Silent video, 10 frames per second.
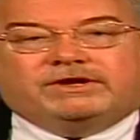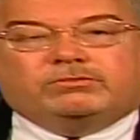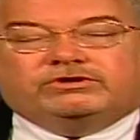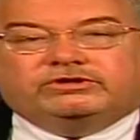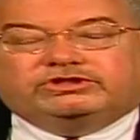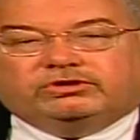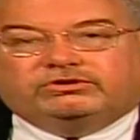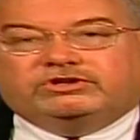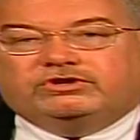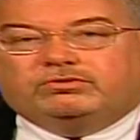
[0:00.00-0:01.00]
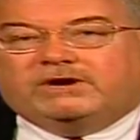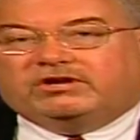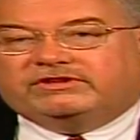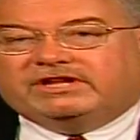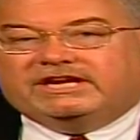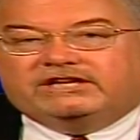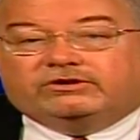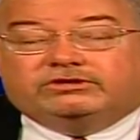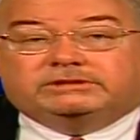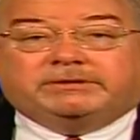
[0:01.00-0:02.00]
if they want their children to do well, that they need
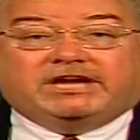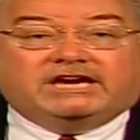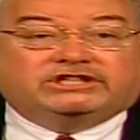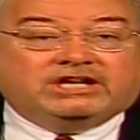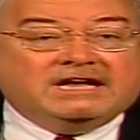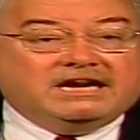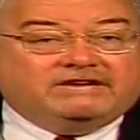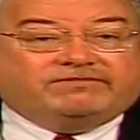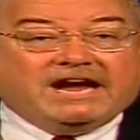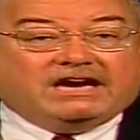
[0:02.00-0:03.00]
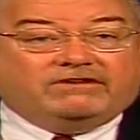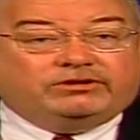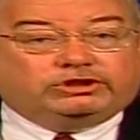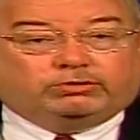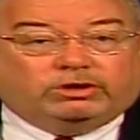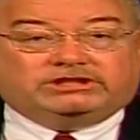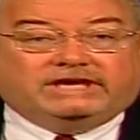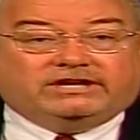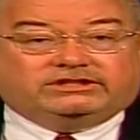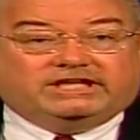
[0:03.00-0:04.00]
to learn to speak English. In fact, Governor
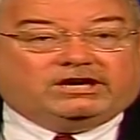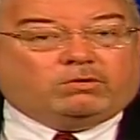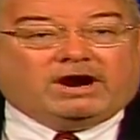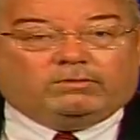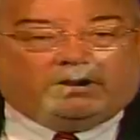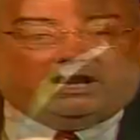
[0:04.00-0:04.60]
Schwarzenegger said it quite